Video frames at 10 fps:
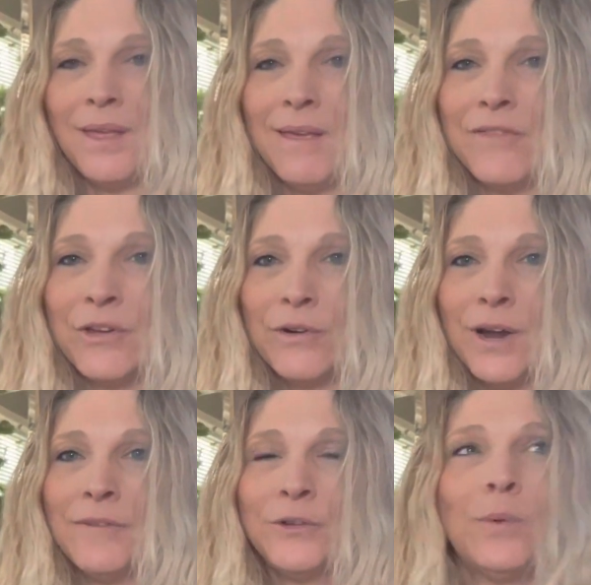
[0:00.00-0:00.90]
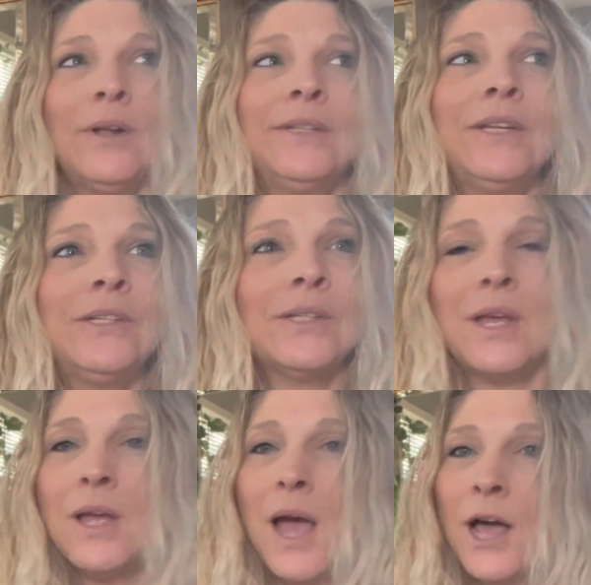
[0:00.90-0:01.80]
And The Craft of Wellness
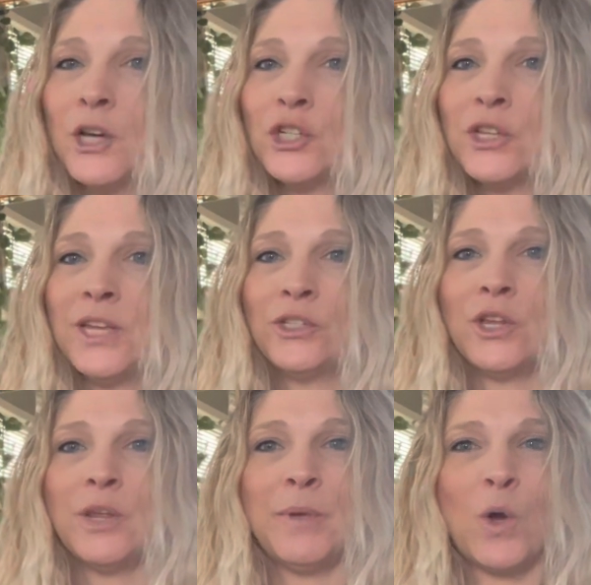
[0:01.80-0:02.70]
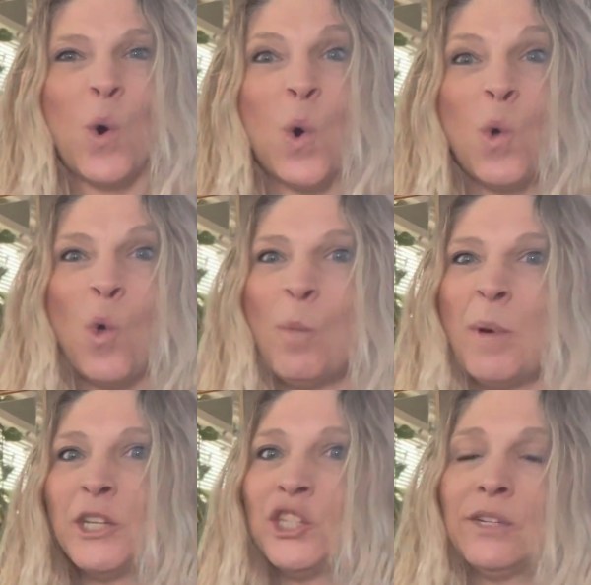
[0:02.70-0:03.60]
actually is going to be a whole
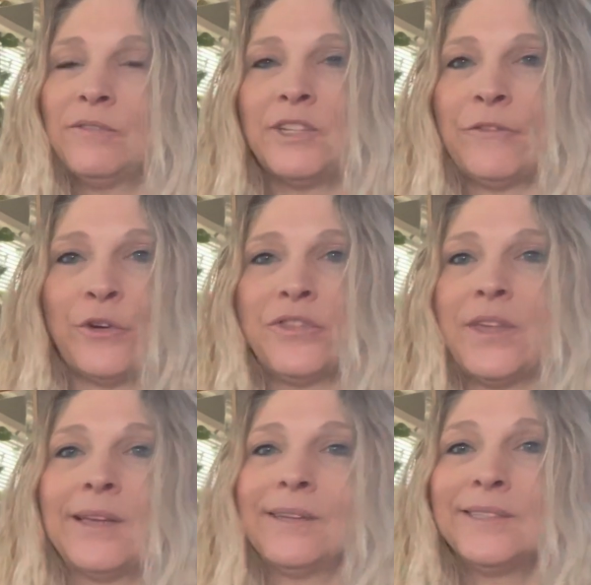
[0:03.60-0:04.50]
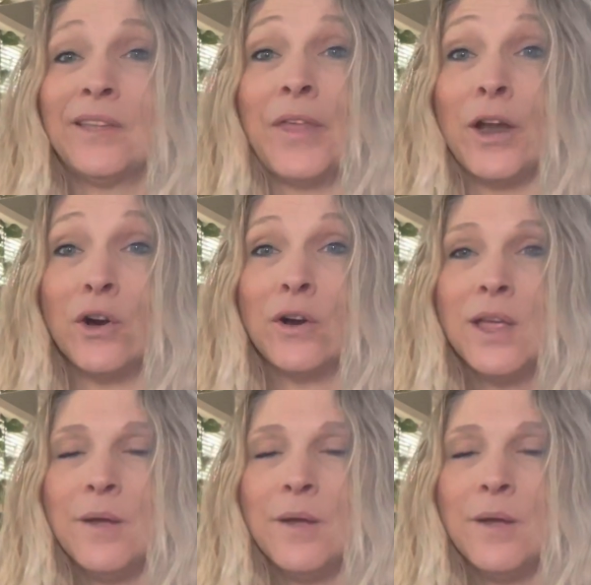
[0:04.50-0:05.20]
bunch of different things in there.